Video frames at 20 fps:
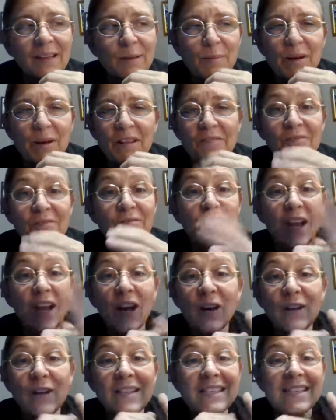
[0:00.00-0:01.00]
But at the
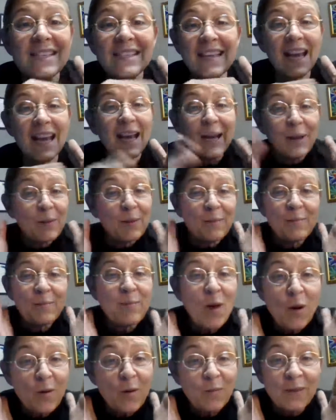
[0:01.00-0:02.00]
very same
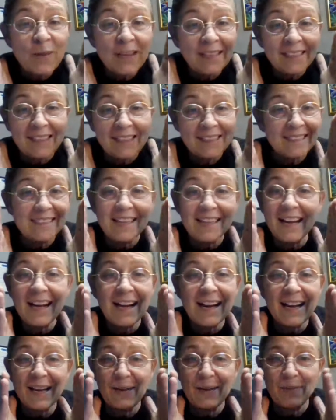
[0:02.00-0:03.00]
moment in
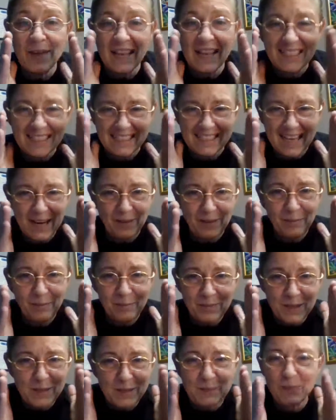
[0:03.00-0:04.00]
time, that
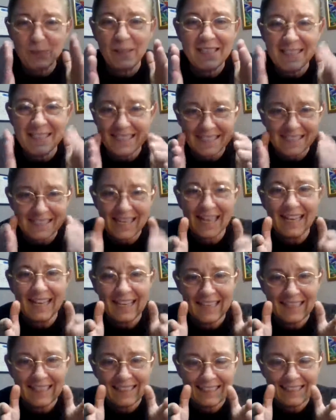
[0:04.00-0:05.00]
same split
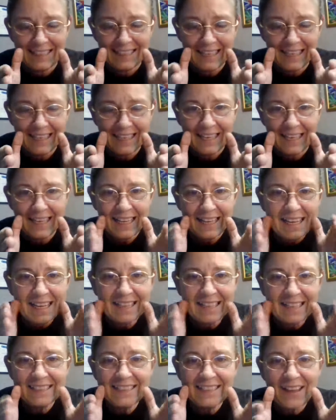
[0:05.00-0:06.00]
second
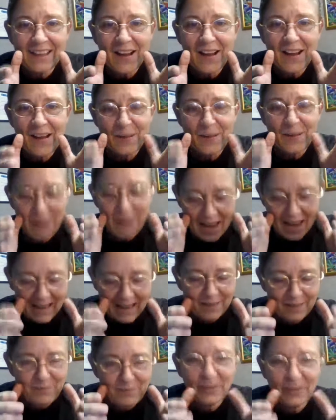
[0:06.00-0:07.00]
in time
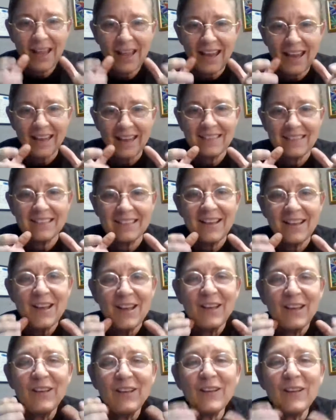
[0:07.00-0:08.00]
and place,
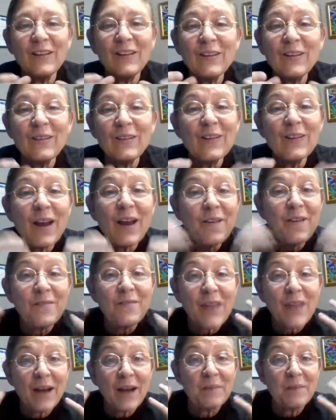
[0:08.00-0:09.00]
you can look around and
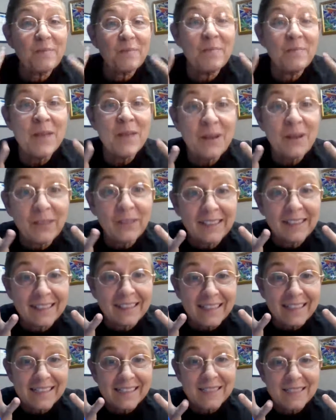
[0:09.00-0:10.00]
find a million
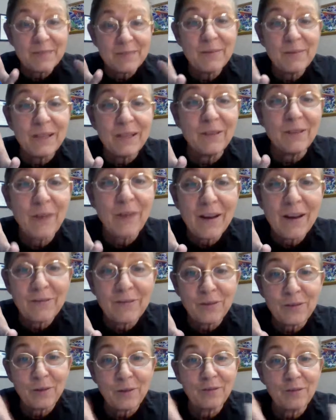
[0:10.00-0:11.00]
things to be
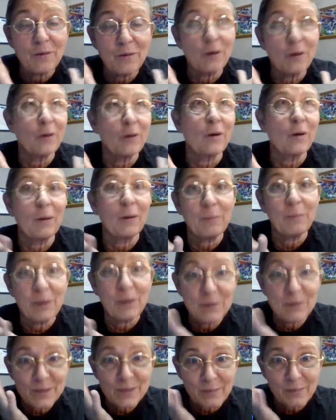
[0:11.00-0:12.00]
grateful for or
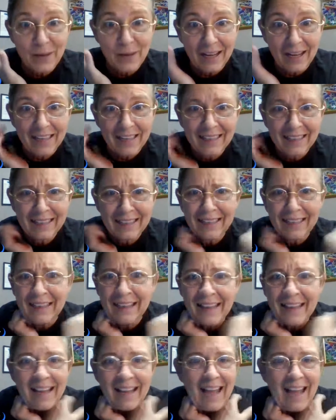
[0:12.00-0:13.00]
amused by.
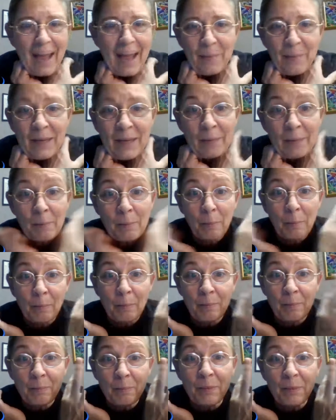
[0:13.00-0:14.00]
I mean,
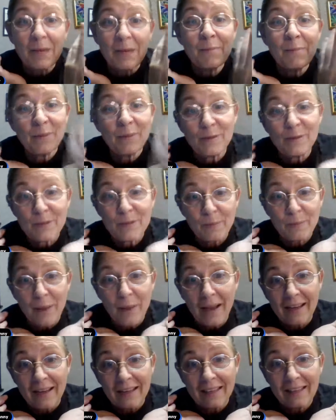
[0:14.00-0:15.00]
be amused
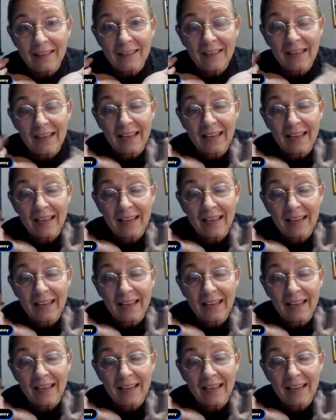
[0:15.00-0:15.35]
by it